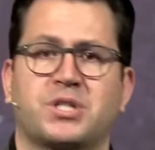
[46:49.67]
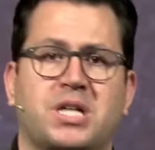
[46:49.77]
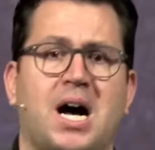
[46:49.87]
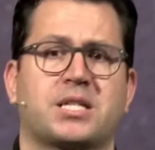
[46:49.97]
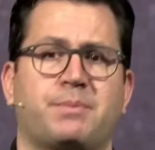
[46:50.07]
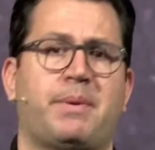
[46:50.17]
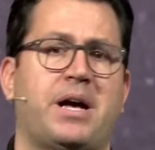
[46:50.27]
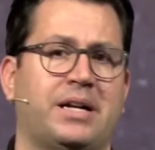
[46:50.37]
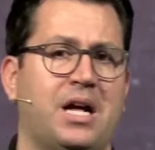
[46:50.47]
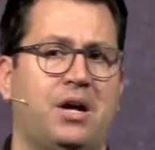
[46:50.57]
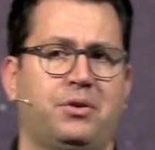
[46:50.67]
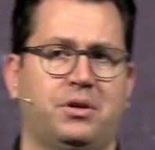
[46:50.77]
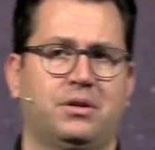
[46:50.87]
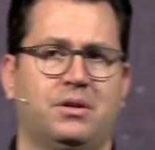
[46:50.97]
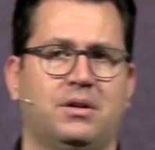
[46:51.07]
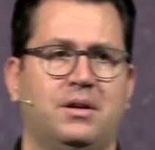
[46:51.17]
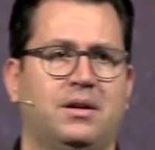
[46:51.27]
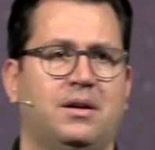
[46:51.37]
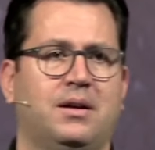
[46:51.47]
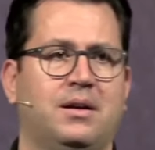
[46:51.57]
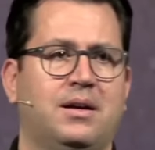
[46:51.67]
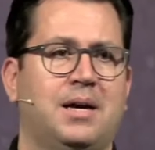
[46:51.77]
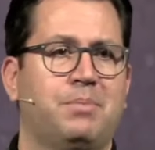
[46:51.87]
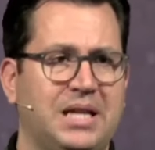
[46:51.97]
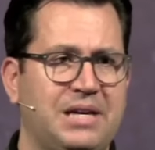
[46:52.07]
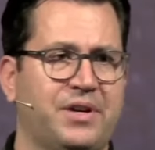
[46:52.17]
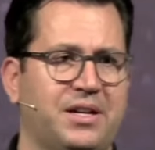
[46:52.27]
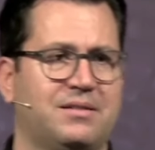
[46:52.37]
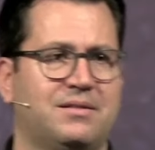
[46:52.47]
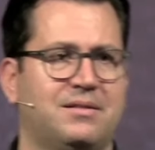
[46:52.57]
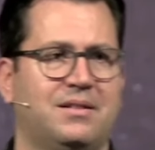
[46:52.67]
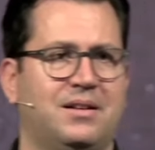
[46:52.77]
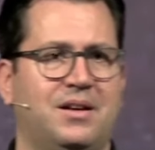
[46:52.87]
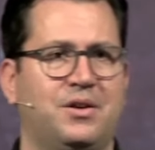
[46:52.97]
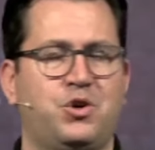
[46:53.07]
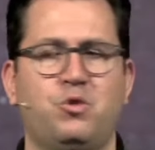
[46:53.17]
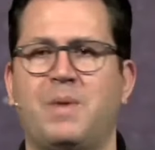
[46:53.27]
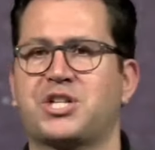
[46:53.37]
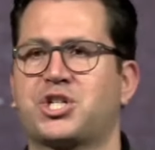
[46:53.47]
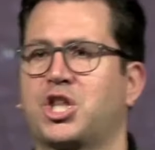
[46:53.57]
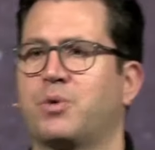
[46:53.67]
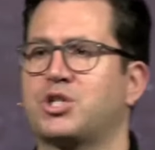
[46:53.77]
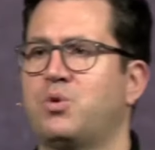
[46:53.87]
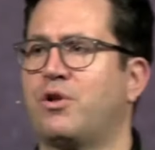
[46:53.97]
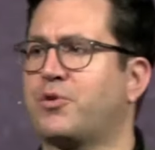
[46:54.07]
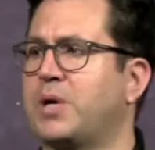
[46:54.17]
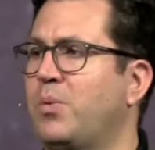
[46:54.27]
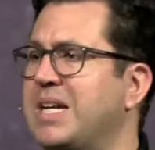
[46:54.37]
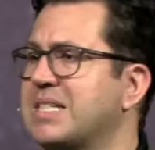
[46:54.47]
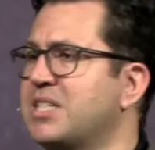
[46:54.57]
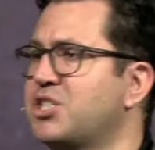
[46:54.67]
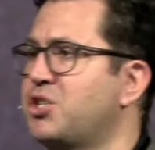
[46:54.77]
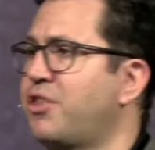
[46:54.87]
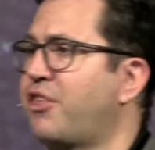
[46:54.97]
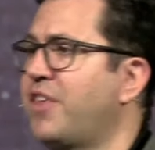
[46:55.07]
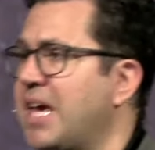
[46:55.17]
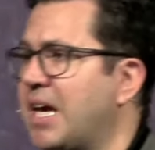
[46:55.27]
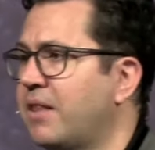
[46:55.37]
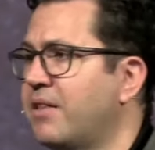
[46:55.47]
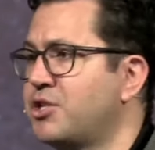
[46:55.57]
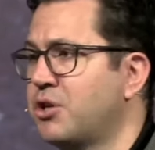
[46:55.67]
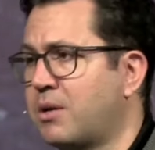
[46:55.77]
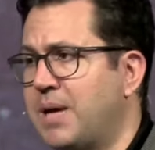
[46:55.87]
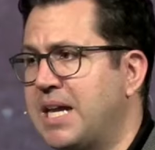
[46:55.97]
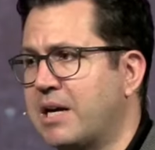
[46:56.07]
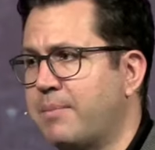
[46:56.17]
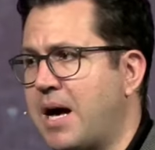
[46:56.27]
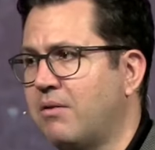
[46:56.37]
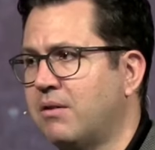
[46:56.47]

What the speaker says: gossip about an elder and believe it. You make sure there were two or three witnesses to the thing that you're complaining about.